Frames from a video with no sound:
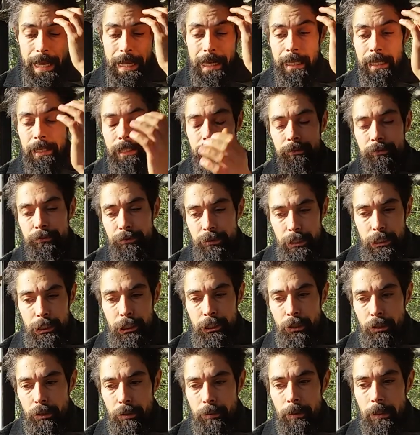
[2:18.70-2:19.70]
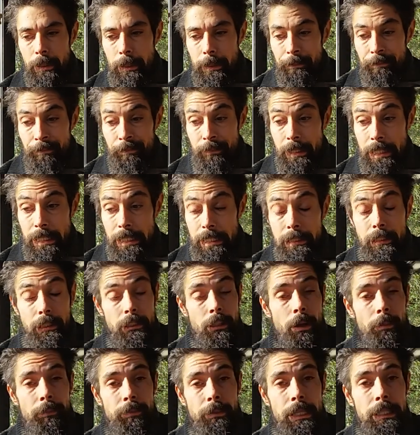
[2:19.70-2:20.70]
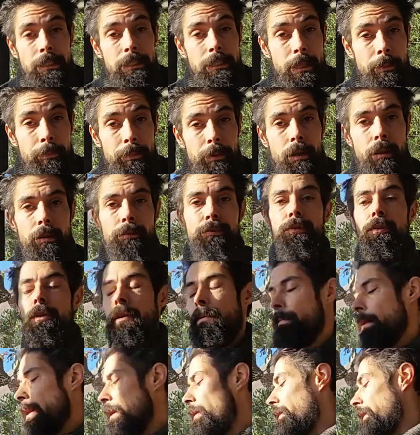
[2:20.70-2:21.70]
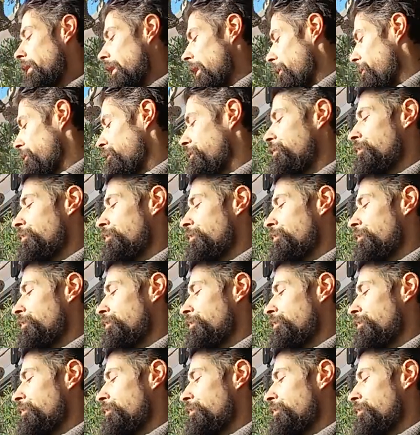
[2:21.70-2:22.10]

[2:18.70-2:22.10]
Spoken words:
daylit feature is something typical for America.